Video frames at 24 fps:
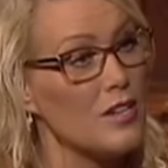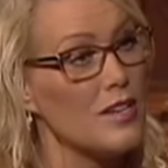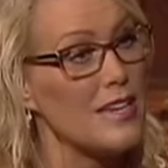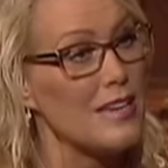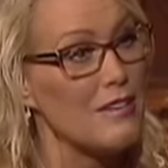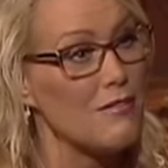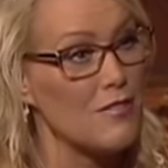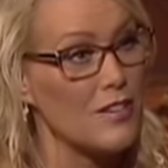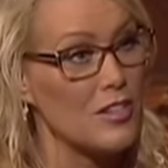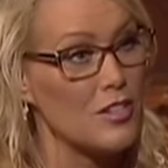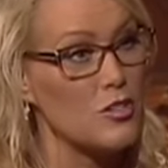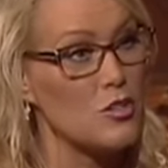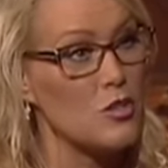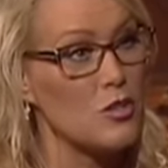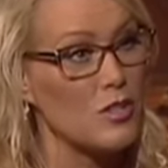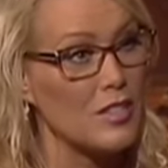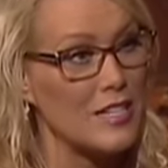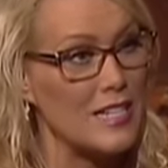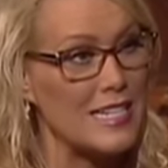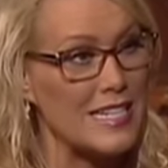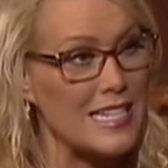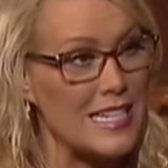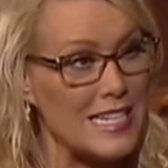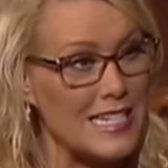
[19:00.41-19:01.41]

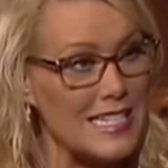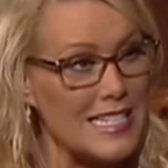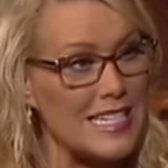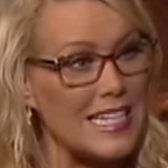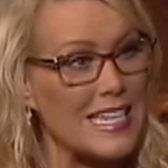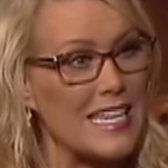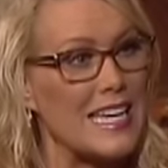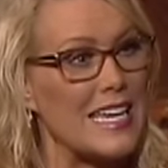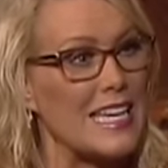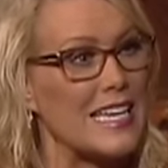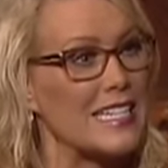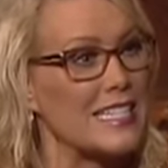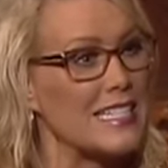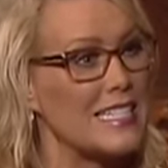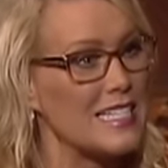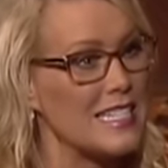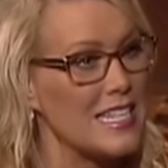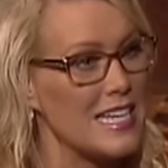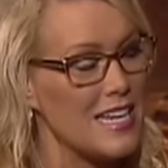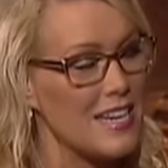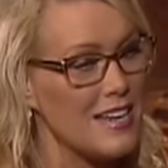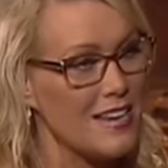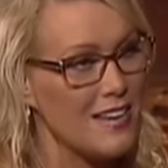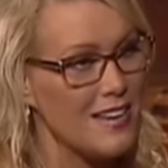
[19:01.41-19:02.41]
eventually need to get
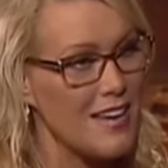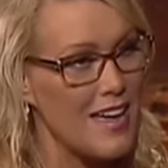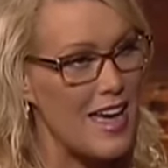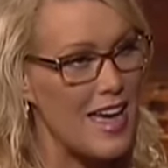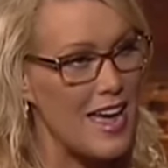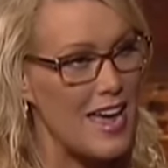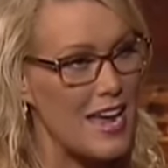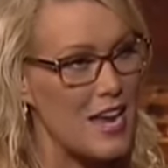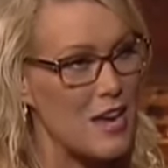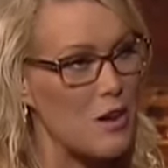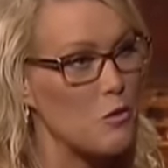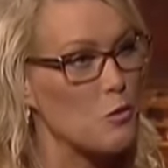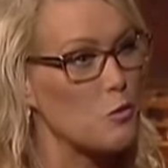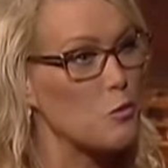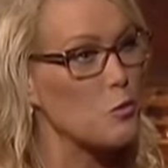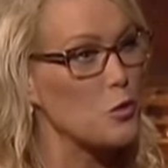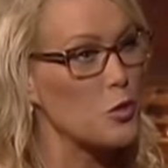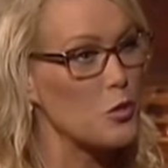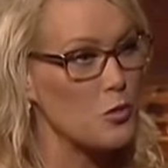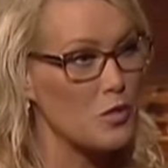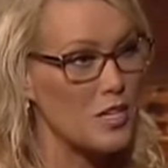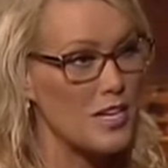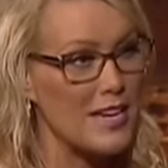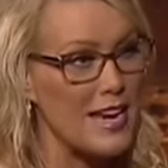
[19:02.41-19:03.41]
a
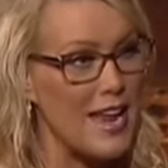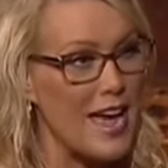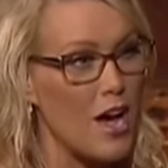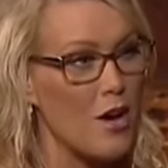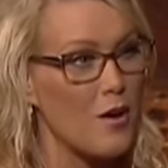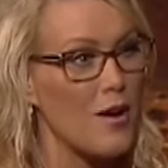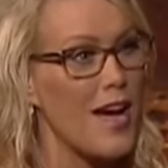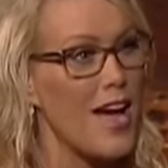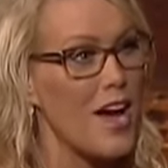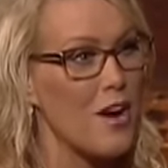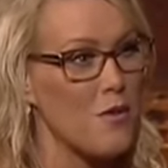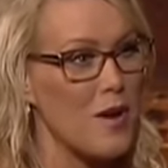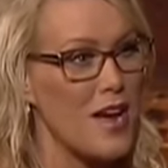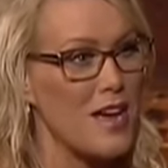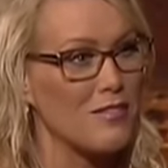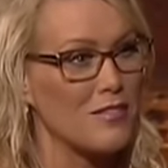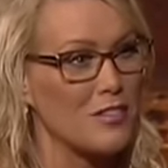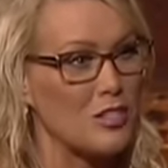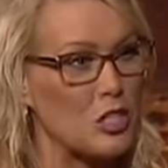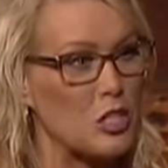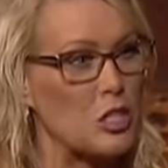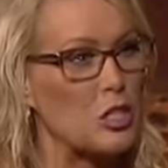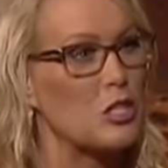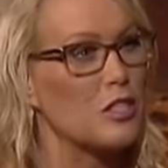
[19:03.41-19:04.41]
root canal.
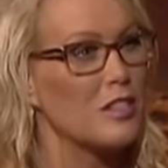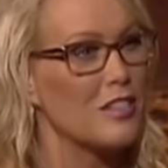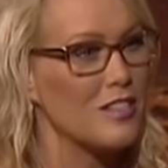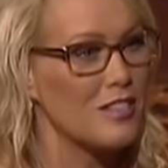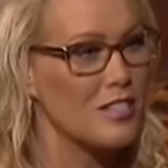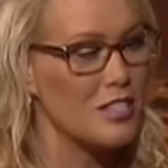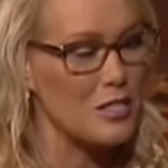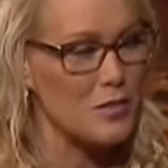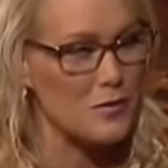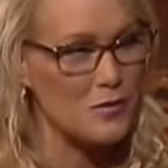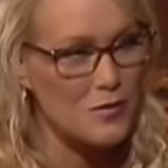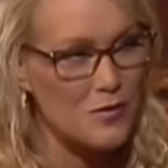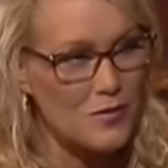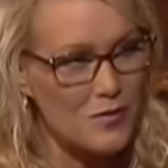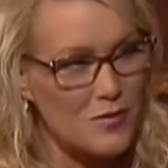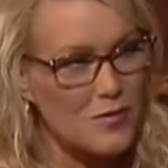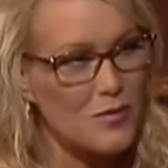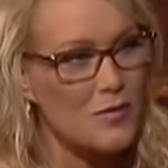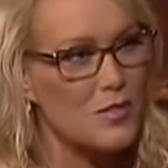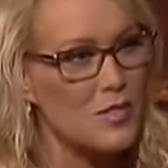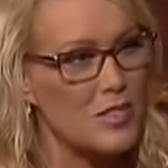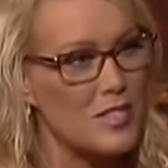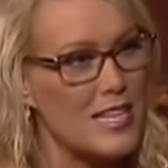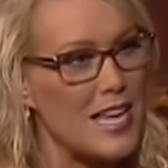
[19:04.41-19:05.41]
However, yes. you've
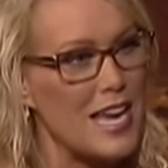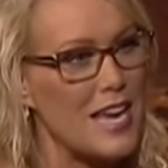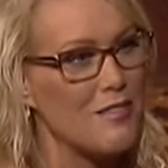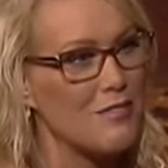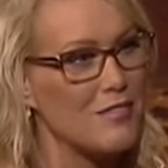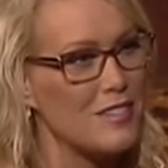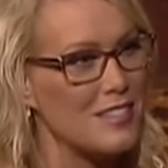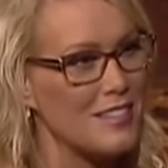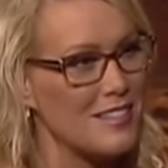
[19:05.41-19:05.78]
saved